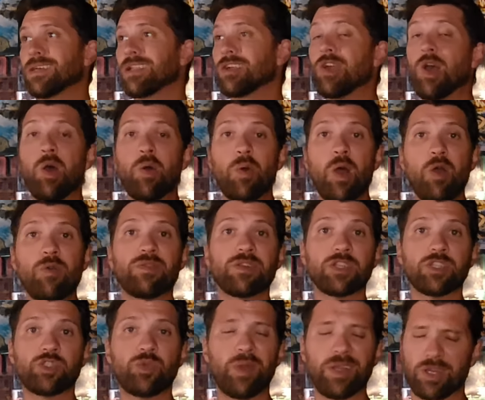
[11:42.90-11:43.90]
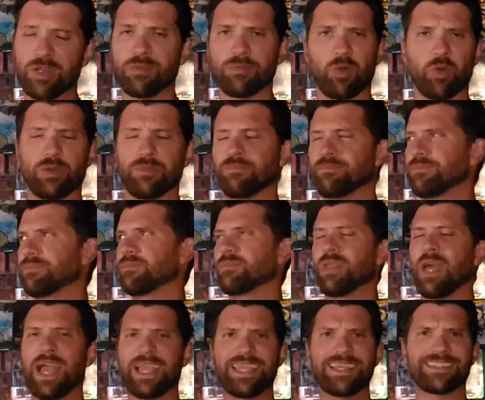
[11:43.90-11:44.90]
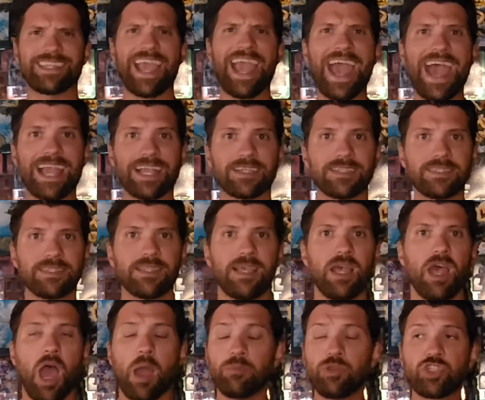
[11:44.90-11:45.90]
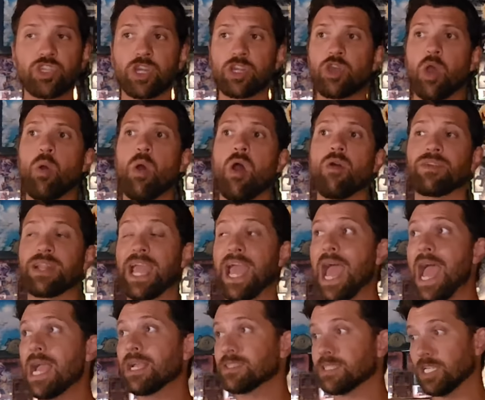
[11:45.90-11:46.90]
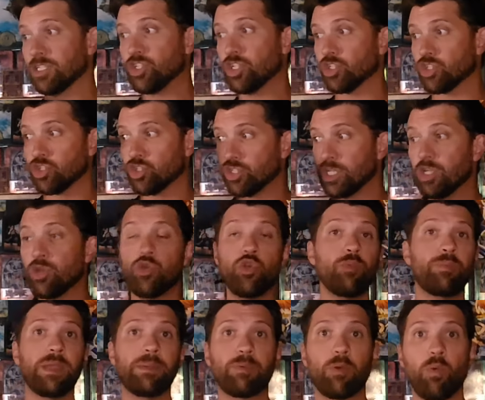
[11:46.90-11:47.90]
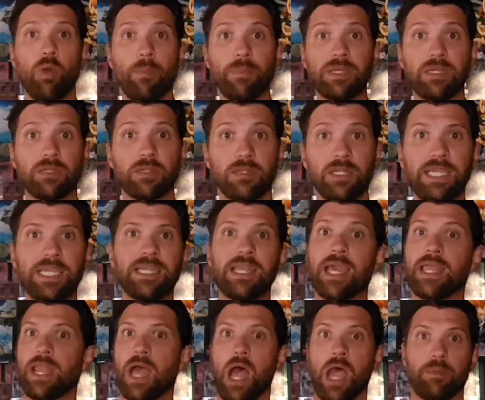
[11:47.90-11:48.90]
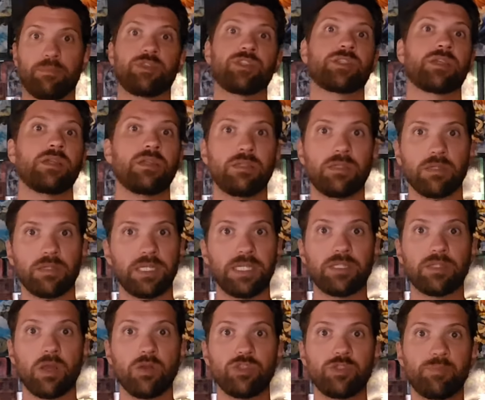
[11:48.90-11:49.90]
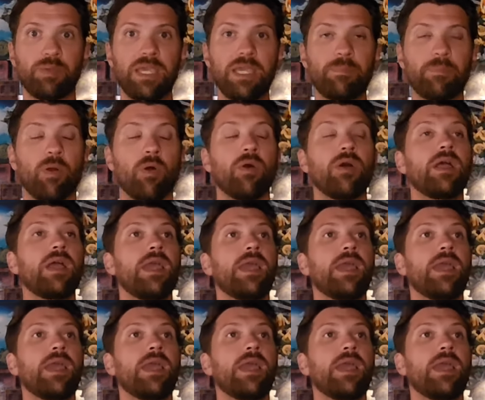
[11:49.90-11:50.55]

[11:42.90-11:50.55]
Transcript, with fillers: gonna go over to Twitter, or I guess X. I'm just gonna go over to X and just see who people want me to delete, and I'm just gonna delete those people.